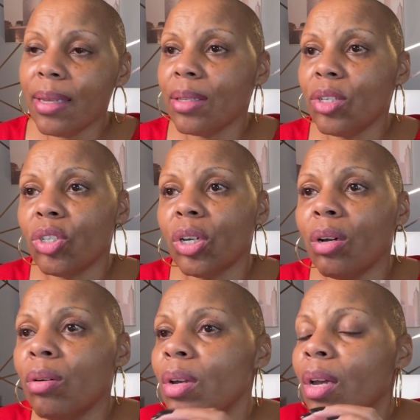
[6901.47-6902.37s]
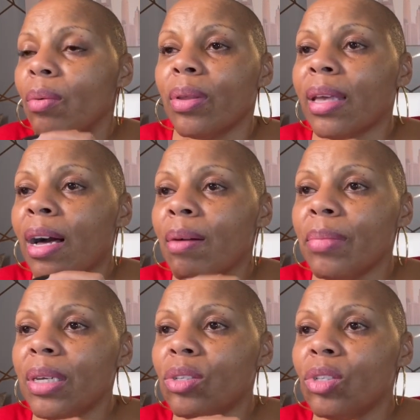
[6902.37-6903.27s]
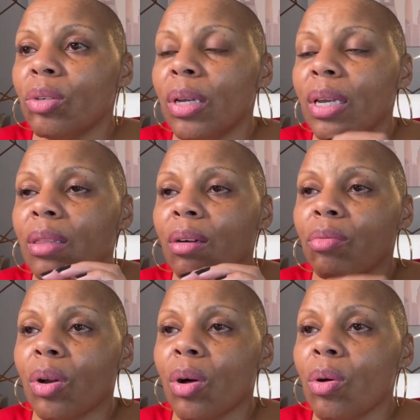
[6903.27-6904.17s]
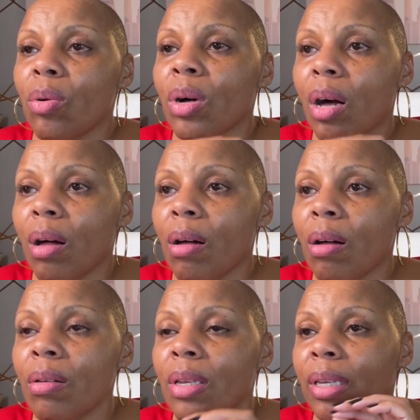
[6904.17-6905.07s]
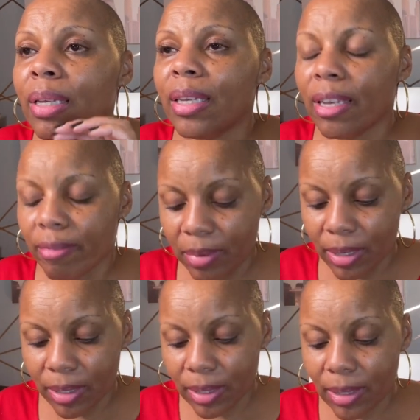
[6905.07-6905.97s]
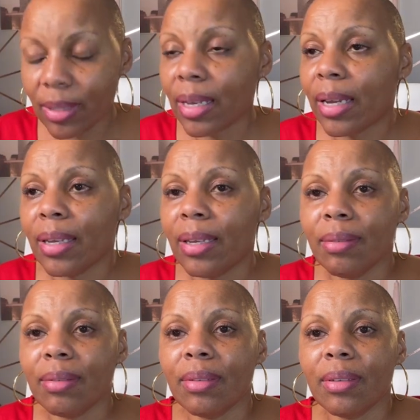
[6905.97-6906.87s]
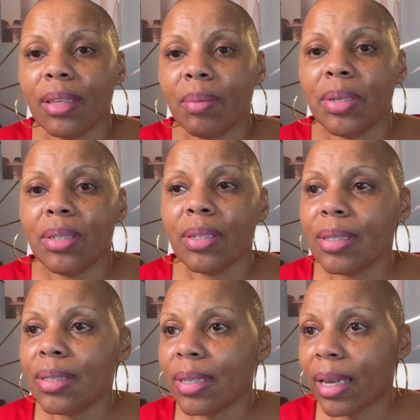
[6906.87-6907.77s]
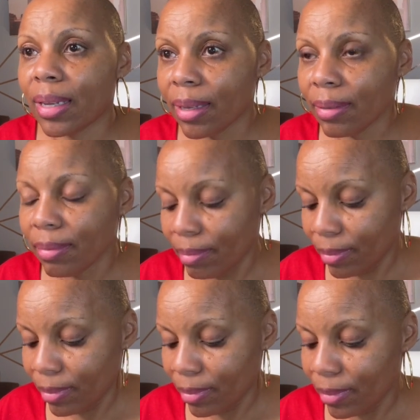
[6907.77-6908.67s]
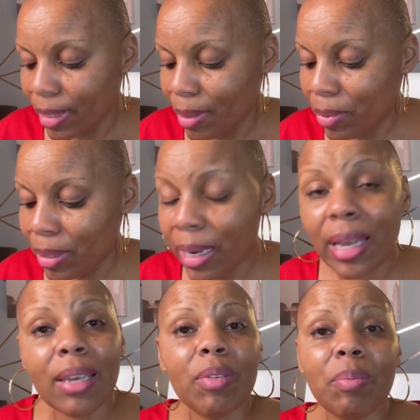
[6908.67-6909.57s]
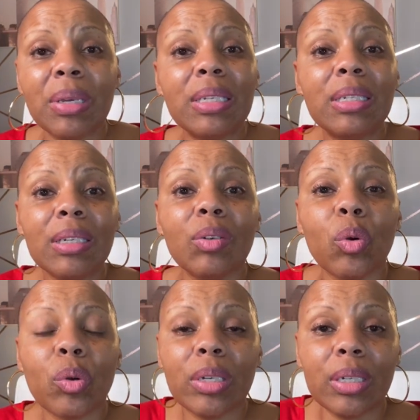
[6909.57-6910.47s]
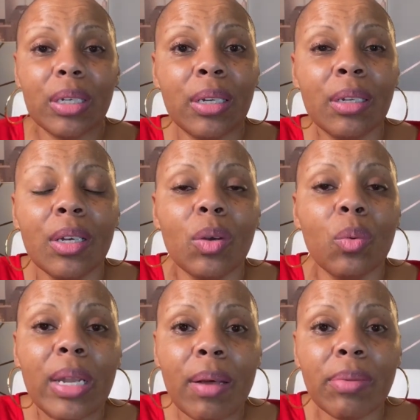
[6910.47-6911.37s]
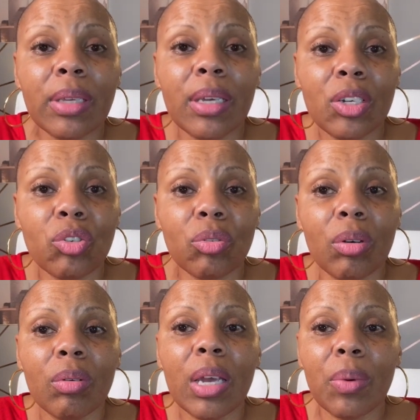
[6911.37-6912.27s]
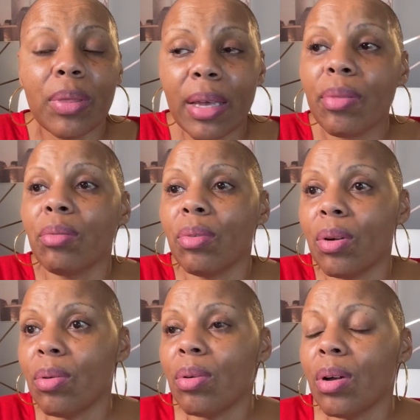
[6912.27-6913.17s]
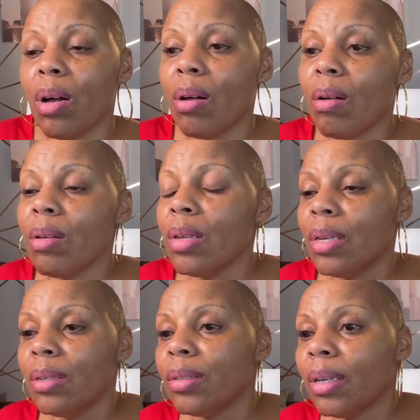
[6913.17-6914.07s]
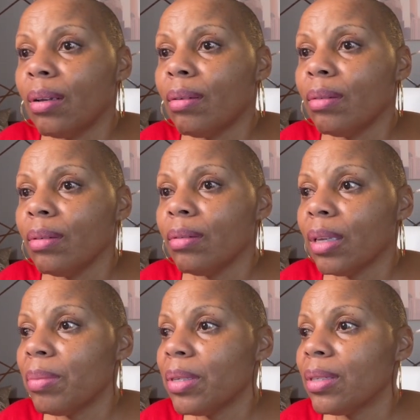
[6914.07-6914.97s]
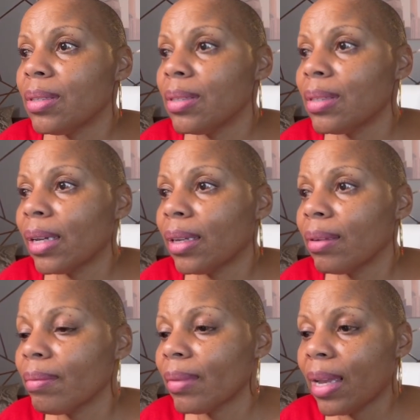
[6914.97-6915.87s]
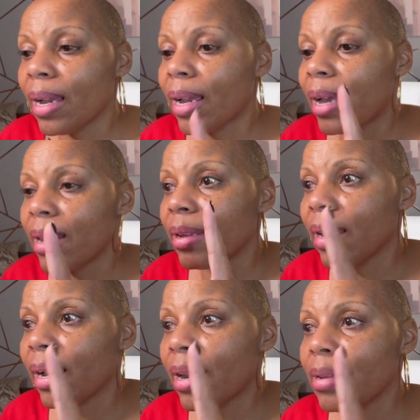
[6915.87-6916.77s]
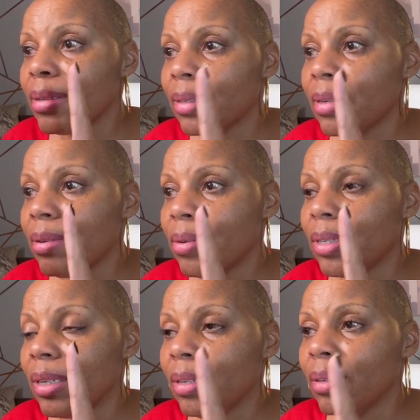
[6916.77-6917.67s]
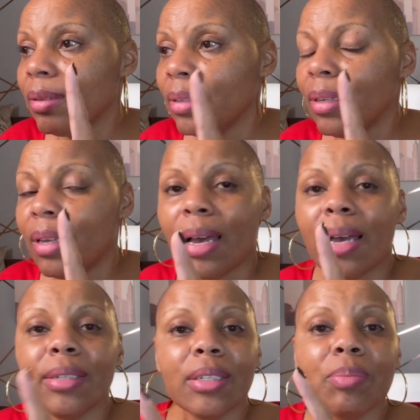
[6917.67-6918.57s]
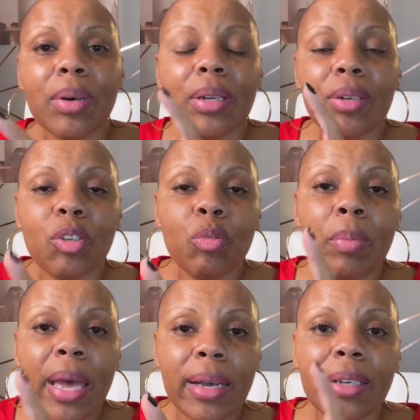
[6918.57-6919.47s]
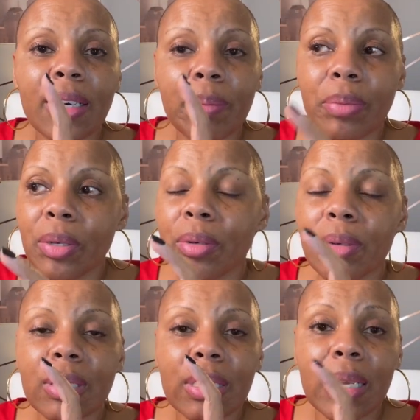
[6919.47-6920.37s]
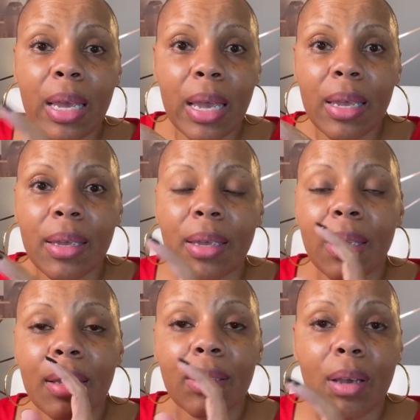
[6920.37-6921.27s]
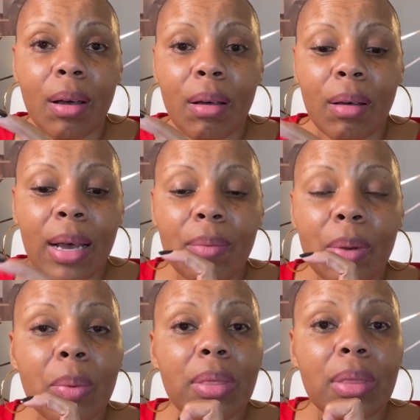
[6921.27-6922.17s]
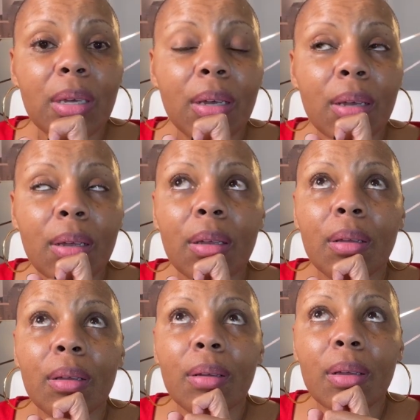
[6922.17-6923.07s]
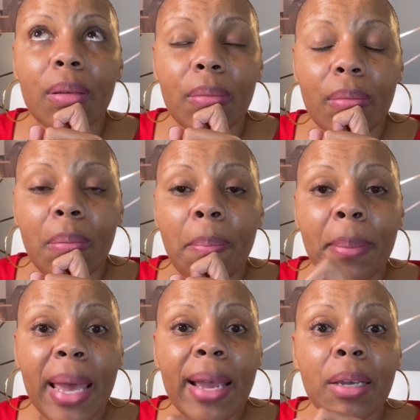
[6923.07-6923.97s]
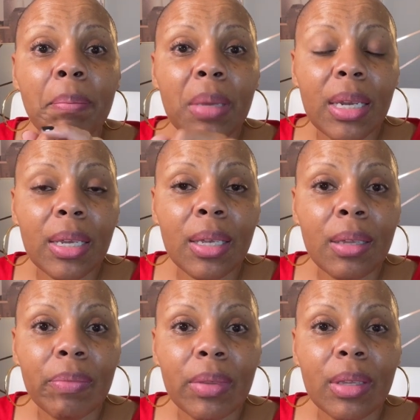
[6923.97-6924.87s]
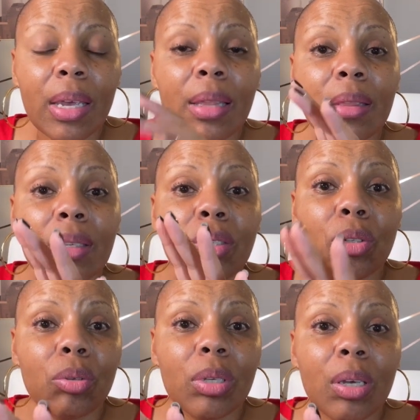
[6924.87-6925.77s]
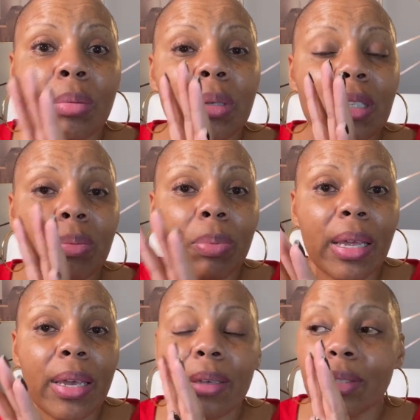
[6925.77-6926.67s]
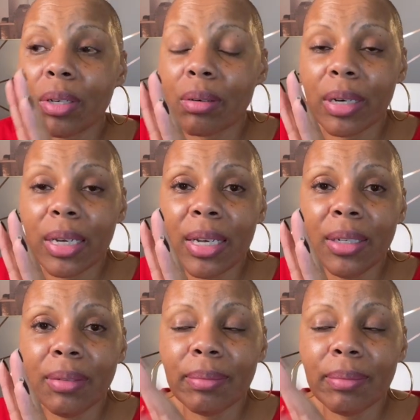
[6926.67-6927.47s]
end the show without me doing the roll call. Give me just a second. Give me just a second. It would not even be deal or dud without the intro and without the roll call. So give me just a second. I got it. I got a solution. I just bought a new Mac computer today, y'all. I went with the Mac Mini in the studio display screen.